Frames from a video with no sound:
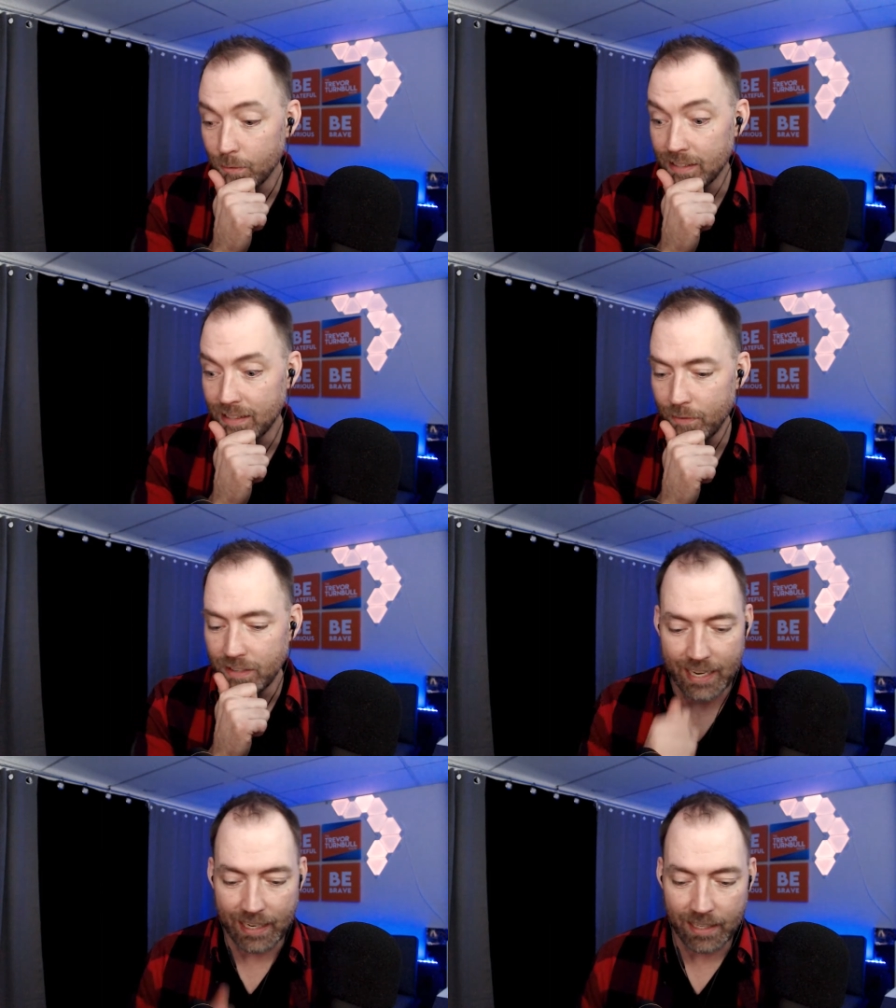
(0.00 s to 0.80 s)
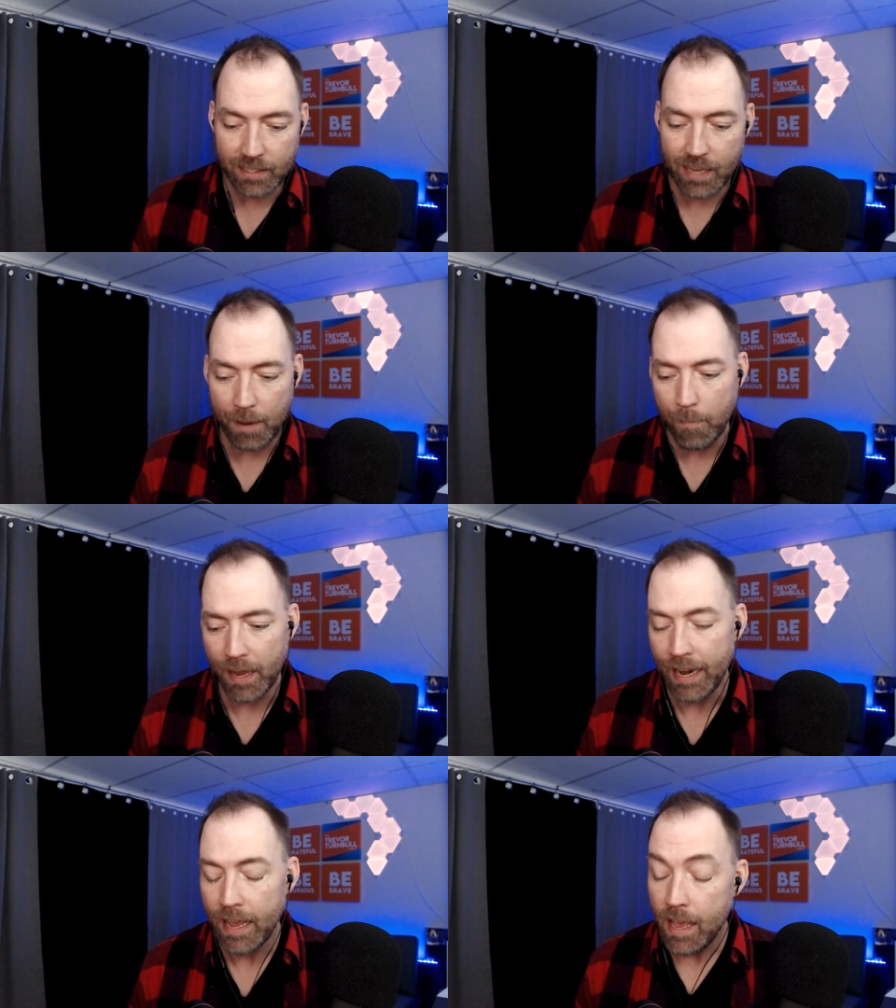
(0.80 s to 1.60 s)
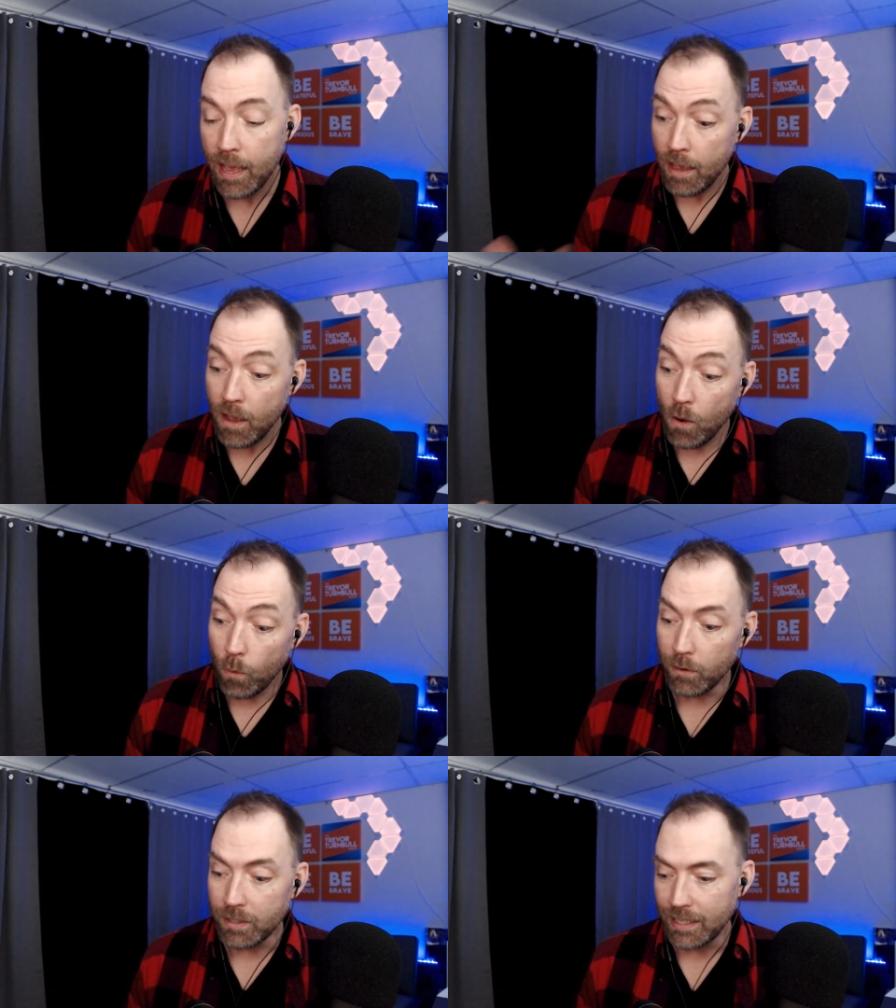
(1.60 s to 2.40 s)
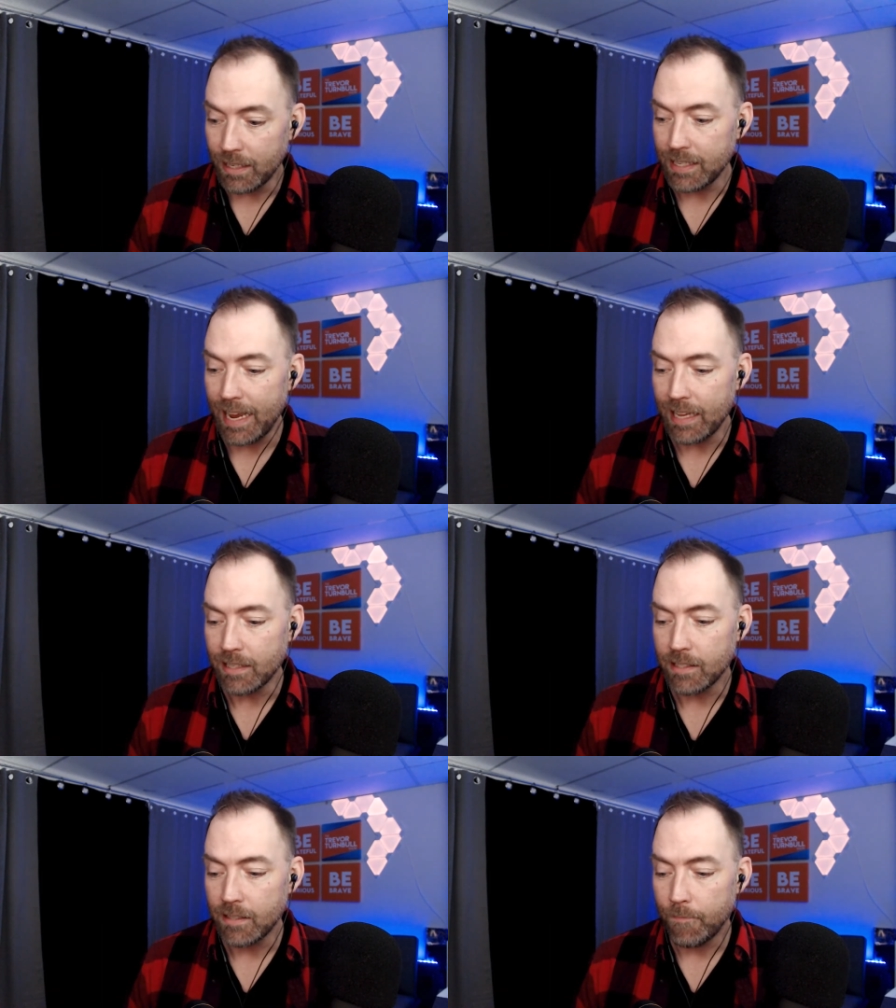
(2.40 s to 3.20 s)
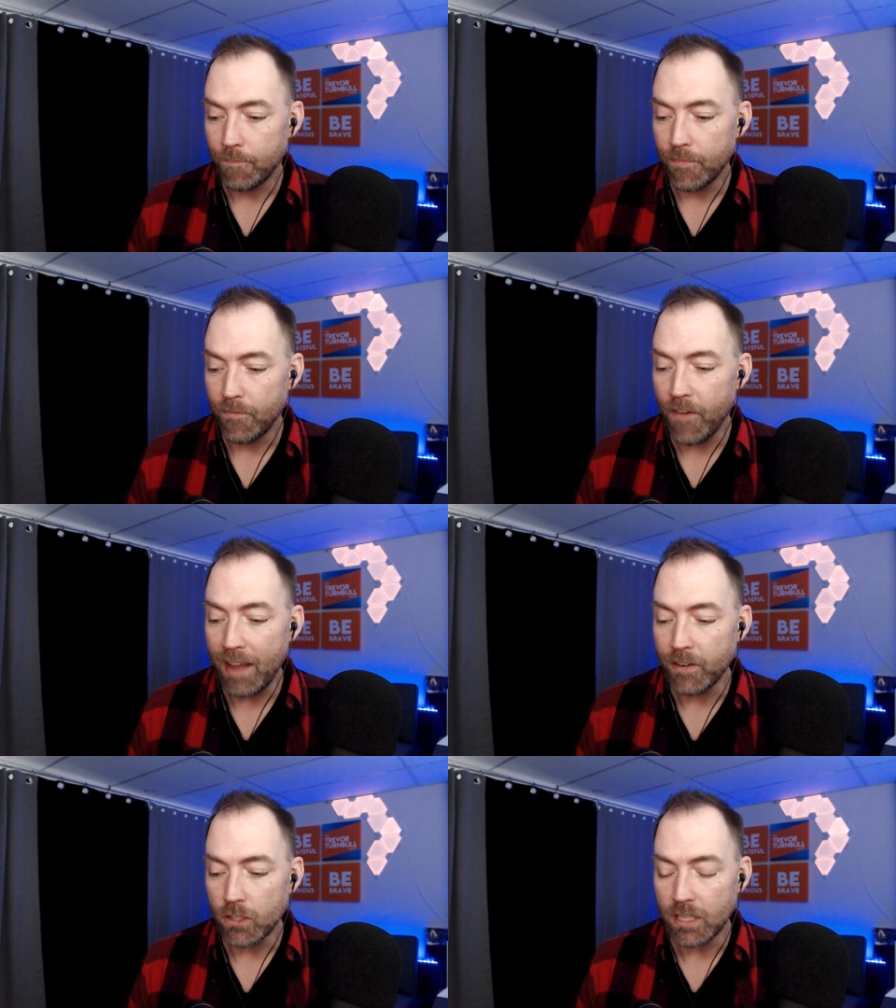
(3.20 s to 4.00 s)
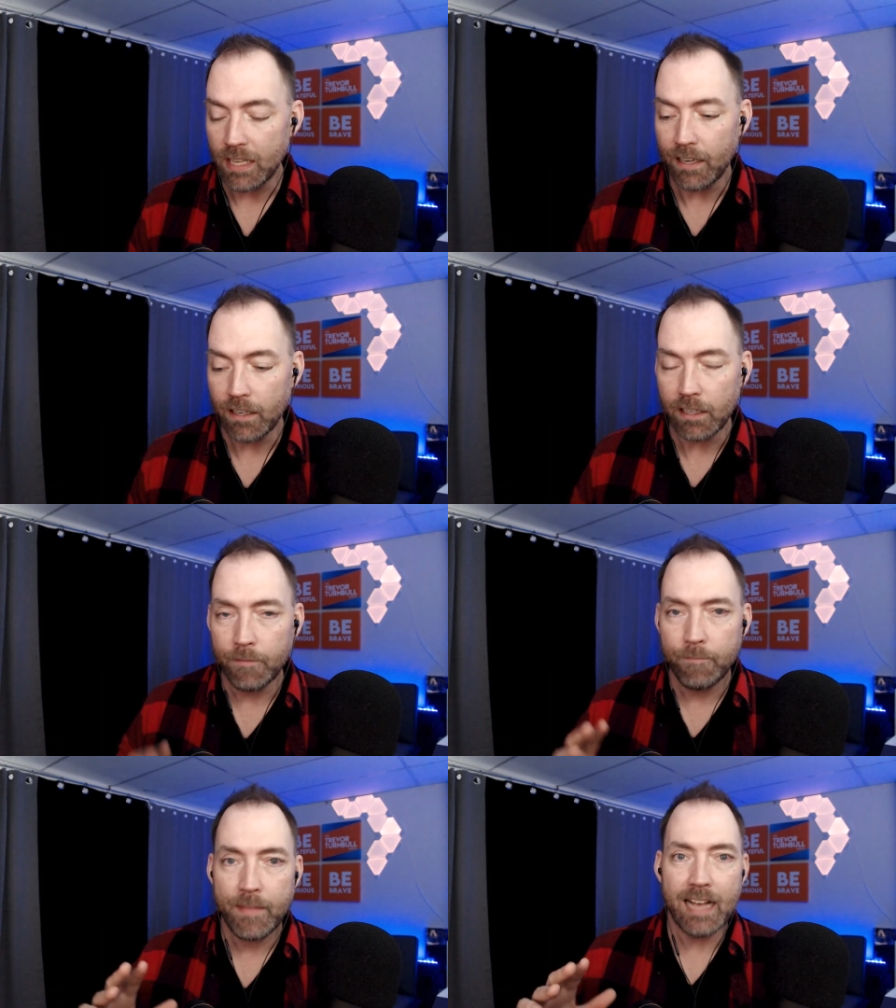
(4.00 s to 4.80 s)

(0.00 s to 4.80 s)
It was devastating at the time. But what I was going to say is 5 years later,